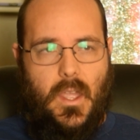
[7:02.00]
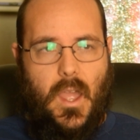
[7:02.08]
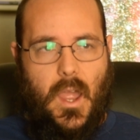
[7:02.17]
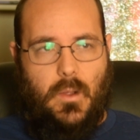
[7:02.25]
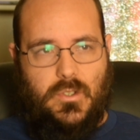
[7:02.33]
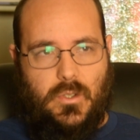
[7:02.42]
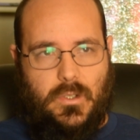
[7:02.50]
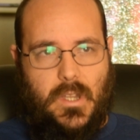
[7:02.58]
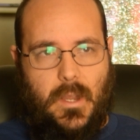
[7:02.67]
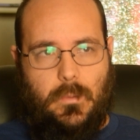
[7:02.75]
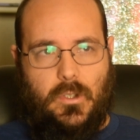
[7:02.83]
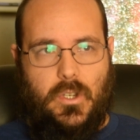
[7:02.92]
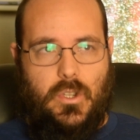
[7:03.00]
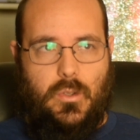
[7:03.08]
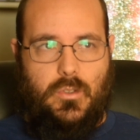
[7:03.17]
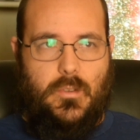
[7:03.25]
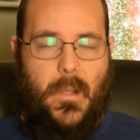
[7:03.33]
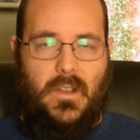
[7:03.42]
I was only able to
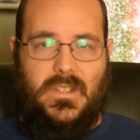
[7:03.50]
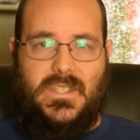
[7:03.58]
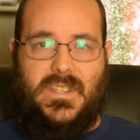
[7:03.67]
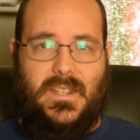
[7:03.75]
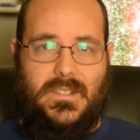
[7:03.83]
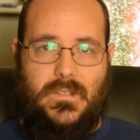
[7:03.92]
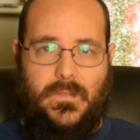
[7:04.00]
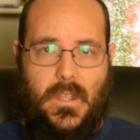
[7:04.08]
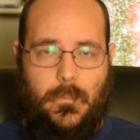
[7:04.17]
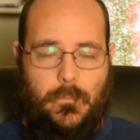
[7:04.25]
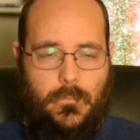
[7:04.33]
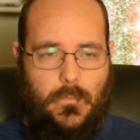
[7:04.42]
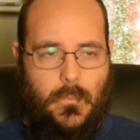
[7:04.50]
use about 6 of them.